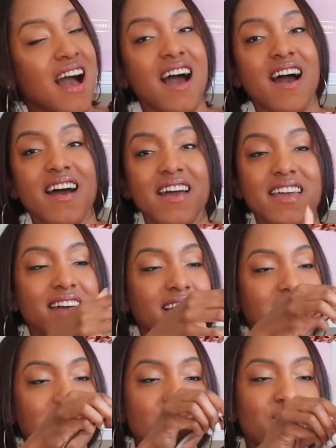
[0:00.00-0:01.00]
I
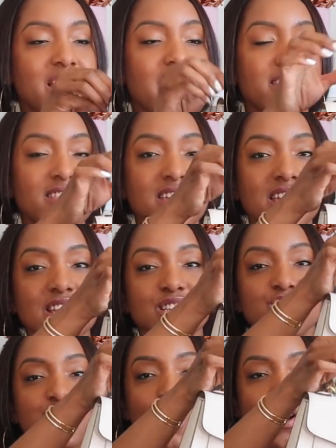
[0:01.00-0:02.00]
love it. I think
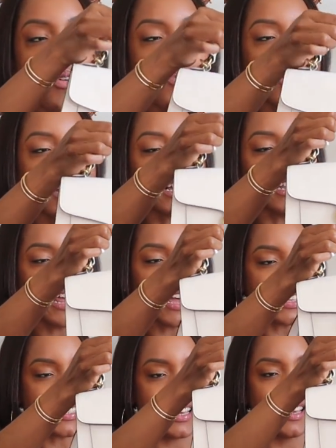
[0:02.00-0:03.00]
it's so
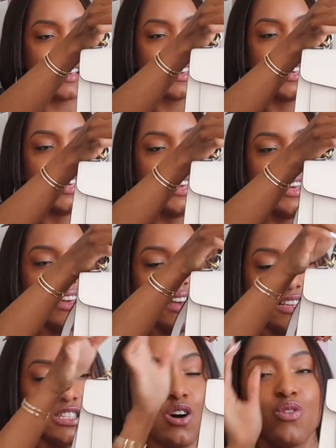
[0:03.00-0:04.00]
classic.
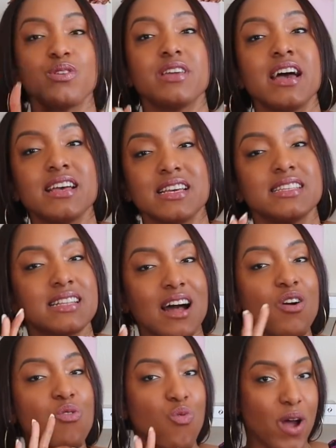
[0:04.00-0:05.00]
So yeah, it's
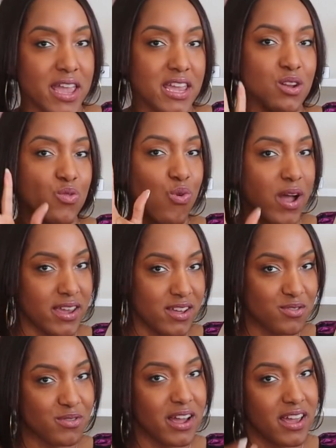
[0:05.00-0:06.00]
not white,
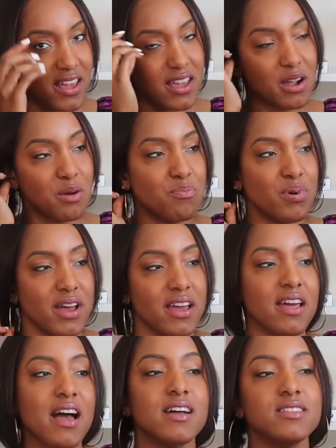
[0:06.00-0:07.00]
white, right? but
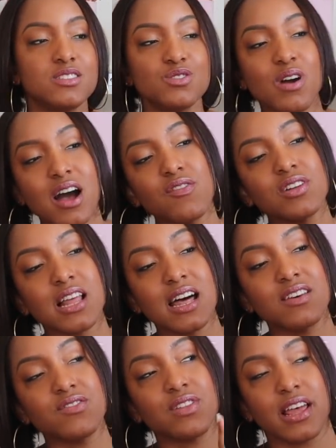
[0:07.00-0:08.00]
I do have a
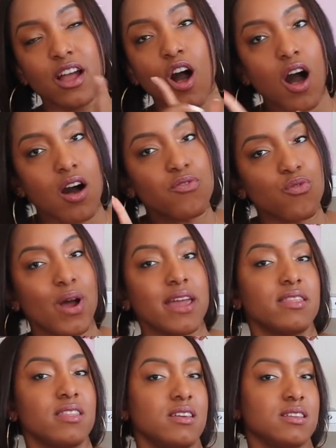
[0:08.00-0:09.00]
lot of like
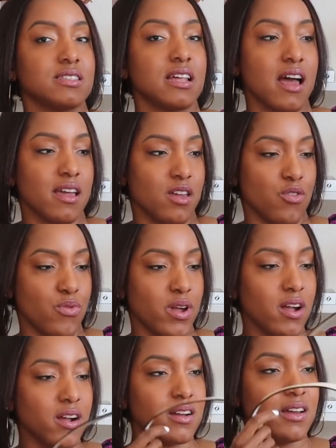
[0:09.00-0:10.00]
off-white things that I can
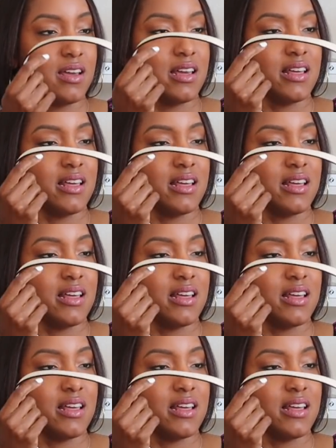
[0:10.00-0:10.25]
wear